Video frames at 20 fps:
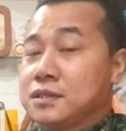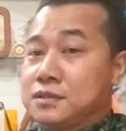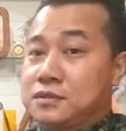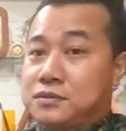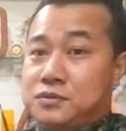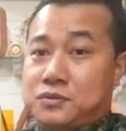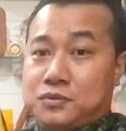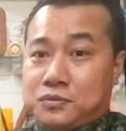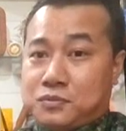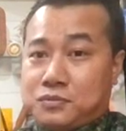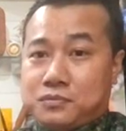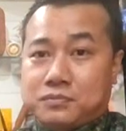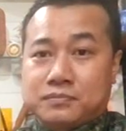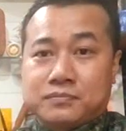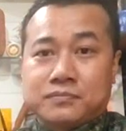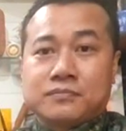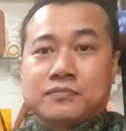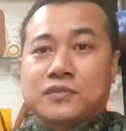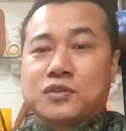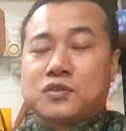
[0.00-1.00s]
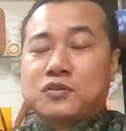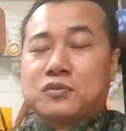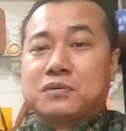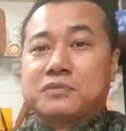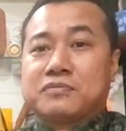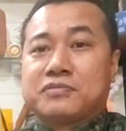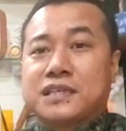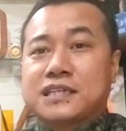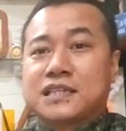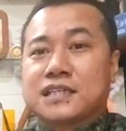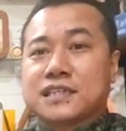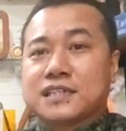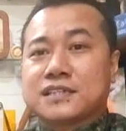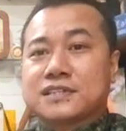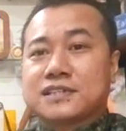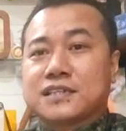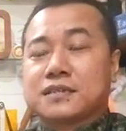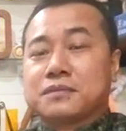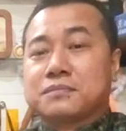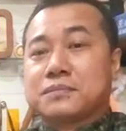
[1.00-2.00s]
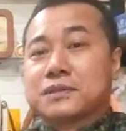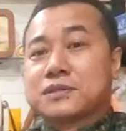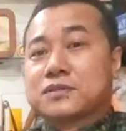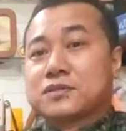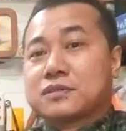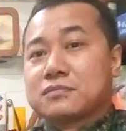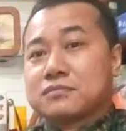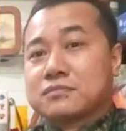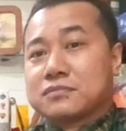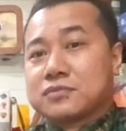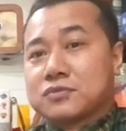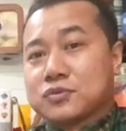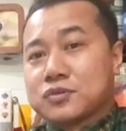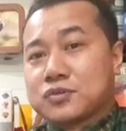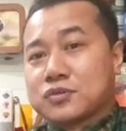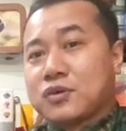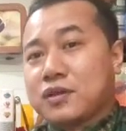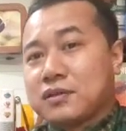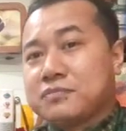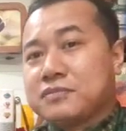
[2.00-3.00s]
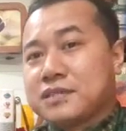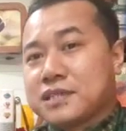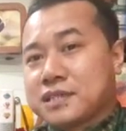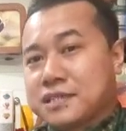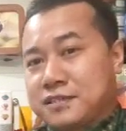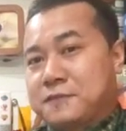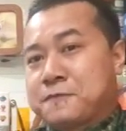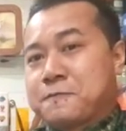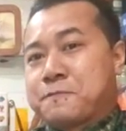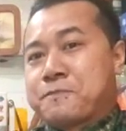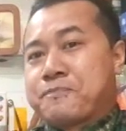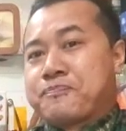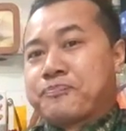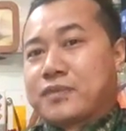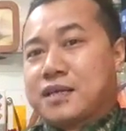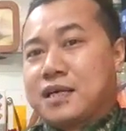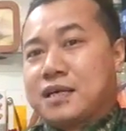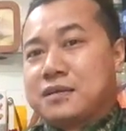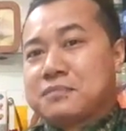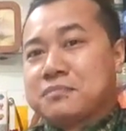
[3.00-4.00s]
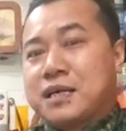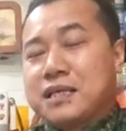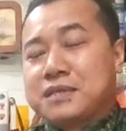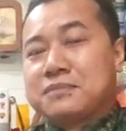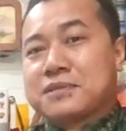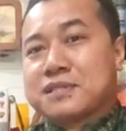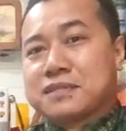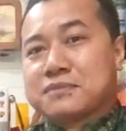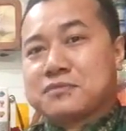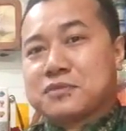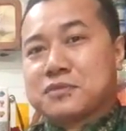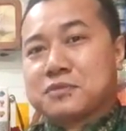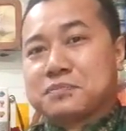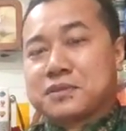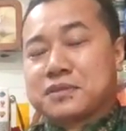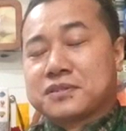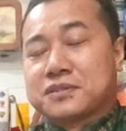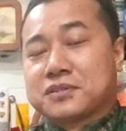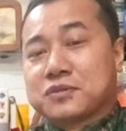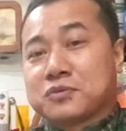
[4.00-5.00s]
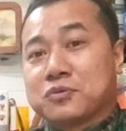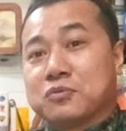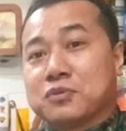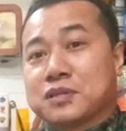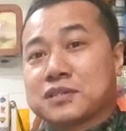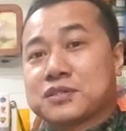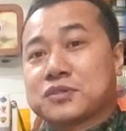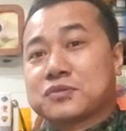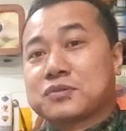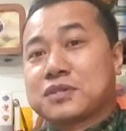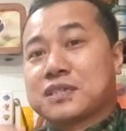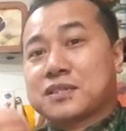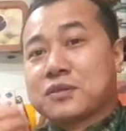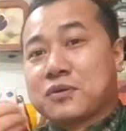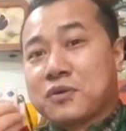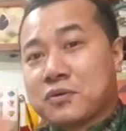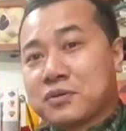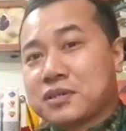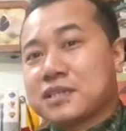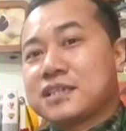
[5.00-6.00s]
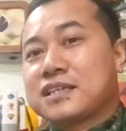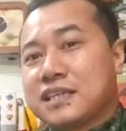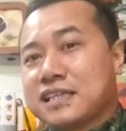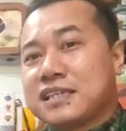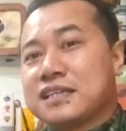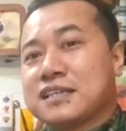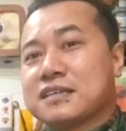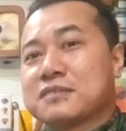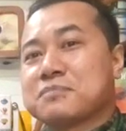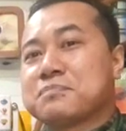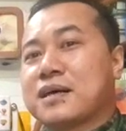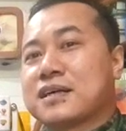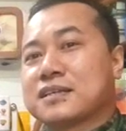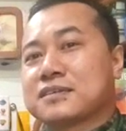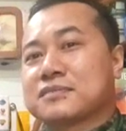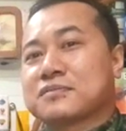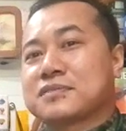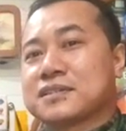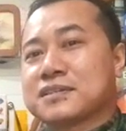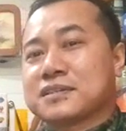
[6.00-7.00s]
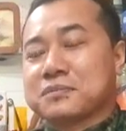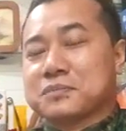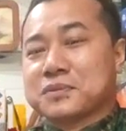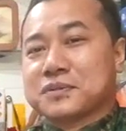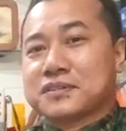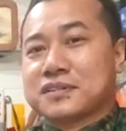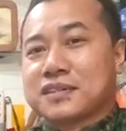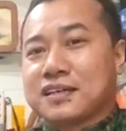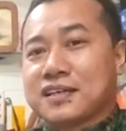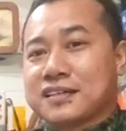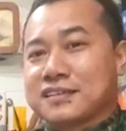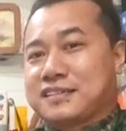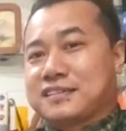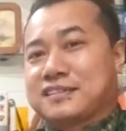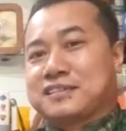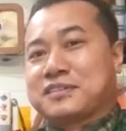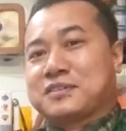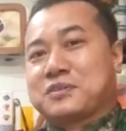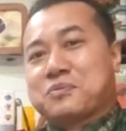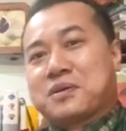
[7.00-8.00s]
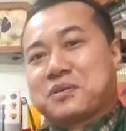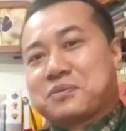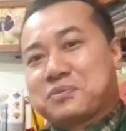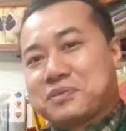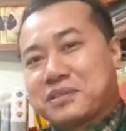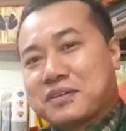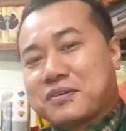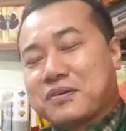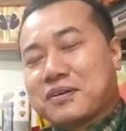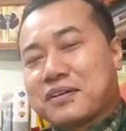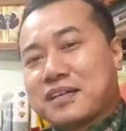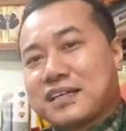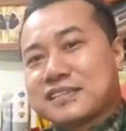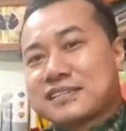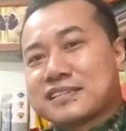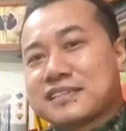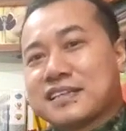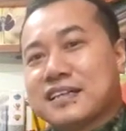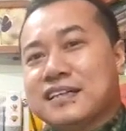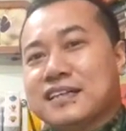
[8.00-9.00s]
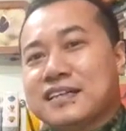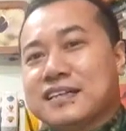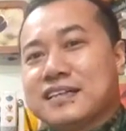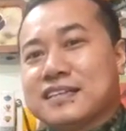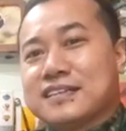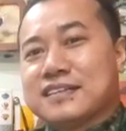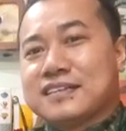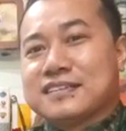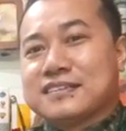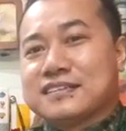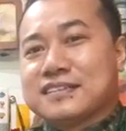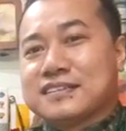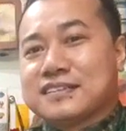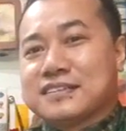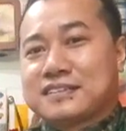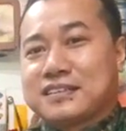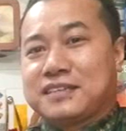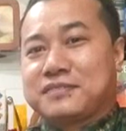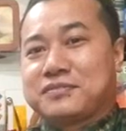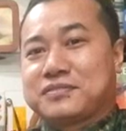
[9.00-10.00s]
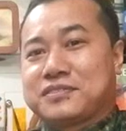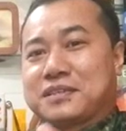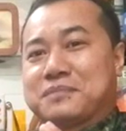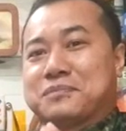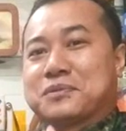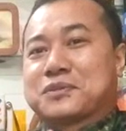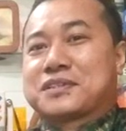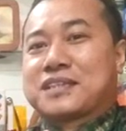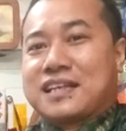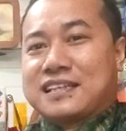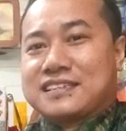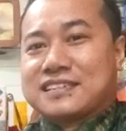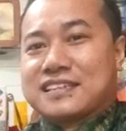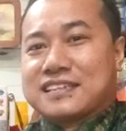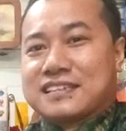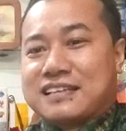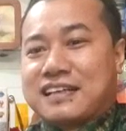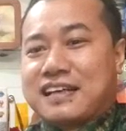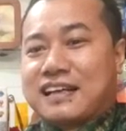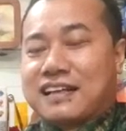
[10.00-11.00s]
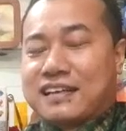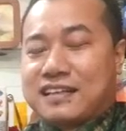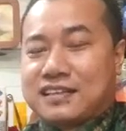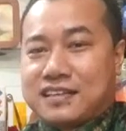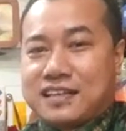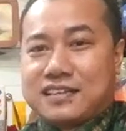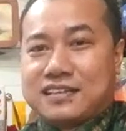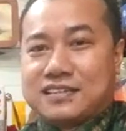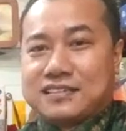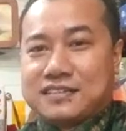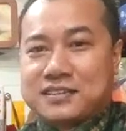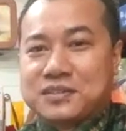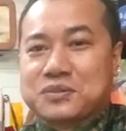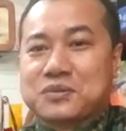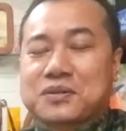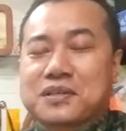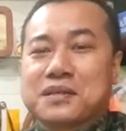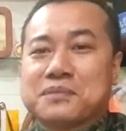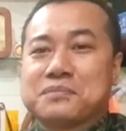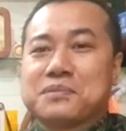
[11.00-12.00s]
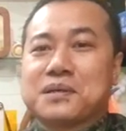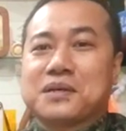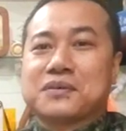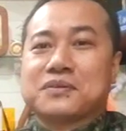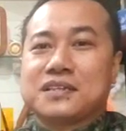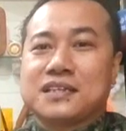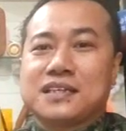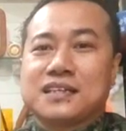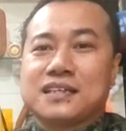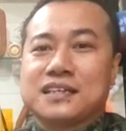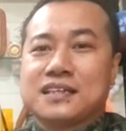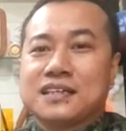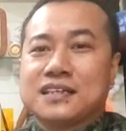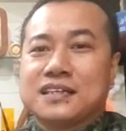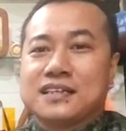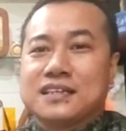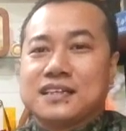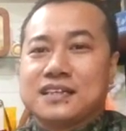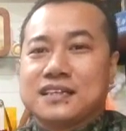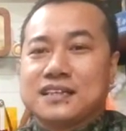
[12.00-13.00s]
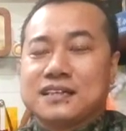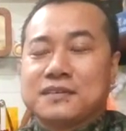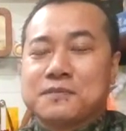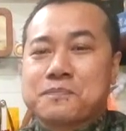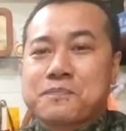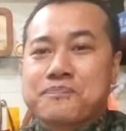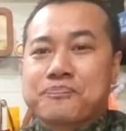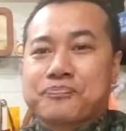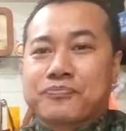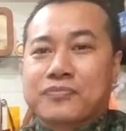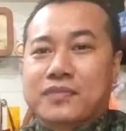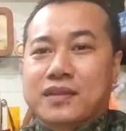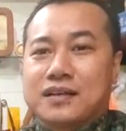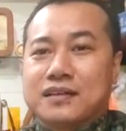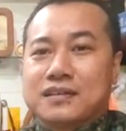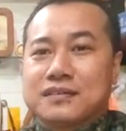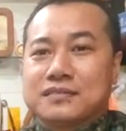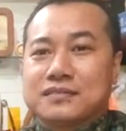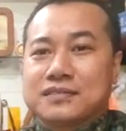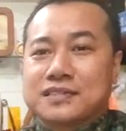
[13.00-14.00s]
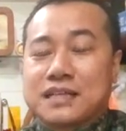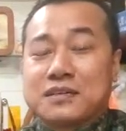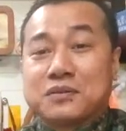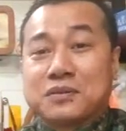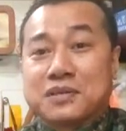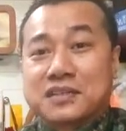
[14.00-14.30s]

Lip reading: So you will be fighting each other. But to solve it, there might be some other person who wants to eat only the inner part of the samosa. This is what we call as if samosa is a cell, then it's talking about the uh, cellular